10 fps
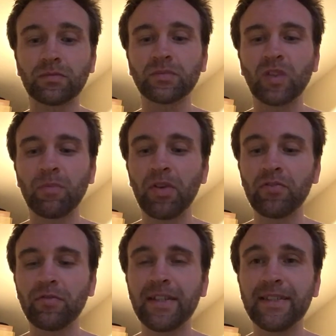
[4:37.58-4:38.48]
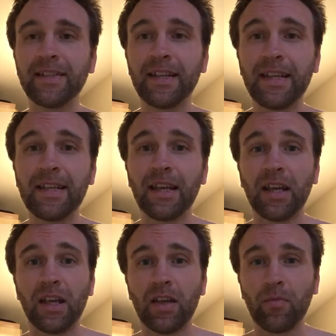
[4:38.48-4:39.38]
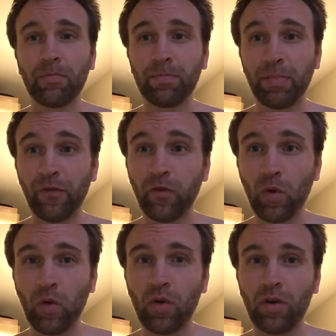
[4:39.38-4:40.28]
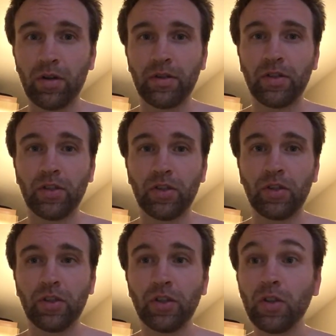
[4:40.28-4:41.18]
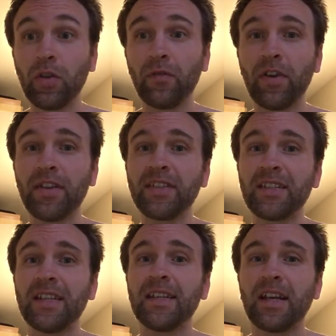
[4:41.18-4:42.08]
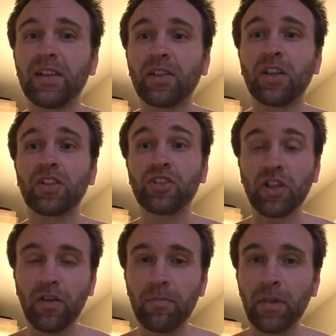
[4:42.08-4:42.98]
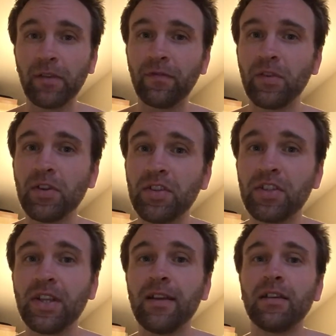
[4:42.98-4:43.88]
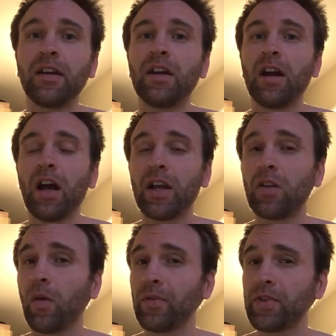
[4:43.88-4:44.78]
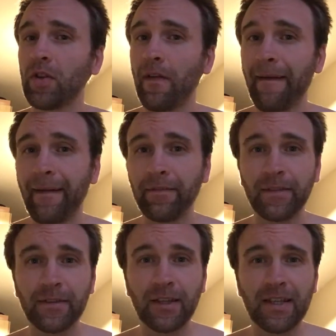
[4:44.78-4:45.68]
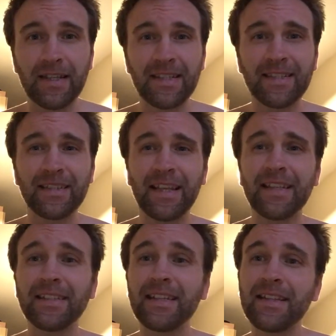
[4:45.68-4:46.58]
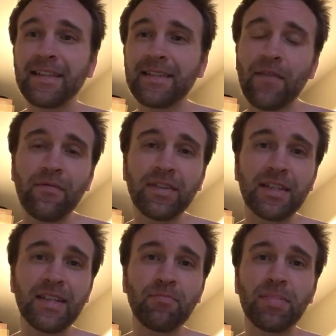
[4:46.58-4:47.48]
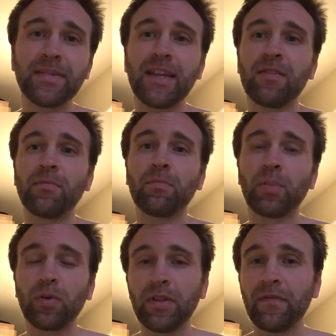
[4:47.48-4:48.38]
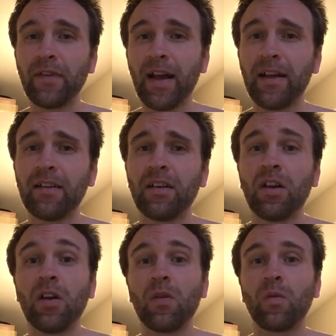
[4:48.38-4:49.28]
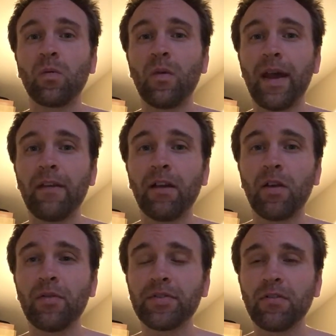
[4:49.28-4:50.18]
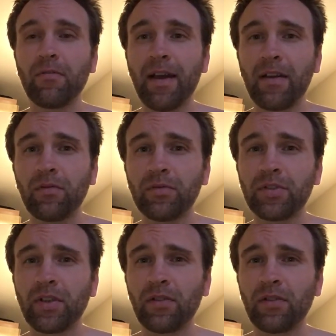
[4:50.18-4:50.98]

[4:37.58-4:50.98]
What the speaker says: most recently, before university and during my first year, I got to around 16-17% body fat, where I was around